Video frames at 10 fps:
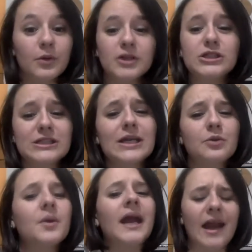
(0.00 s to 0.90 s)
just going to
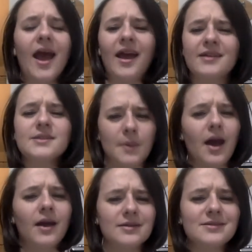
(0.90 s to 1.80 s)
write
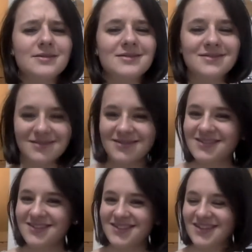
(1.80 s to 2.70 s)
Xbox.
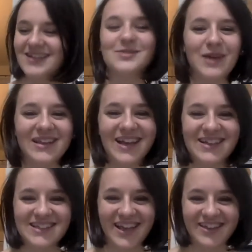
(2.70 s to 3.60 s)
Let's write that
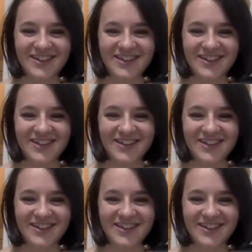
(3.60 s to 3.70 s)
together.